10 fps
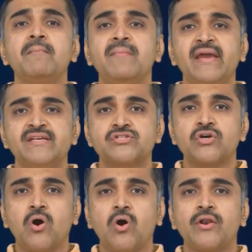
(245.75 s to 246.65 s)
based
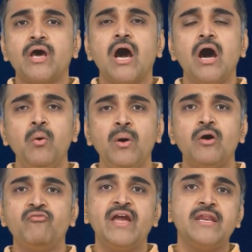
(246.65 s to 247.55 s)
on how
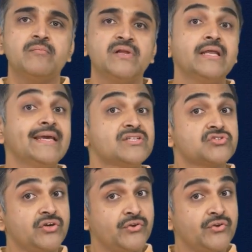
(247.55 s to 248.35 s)
a variable is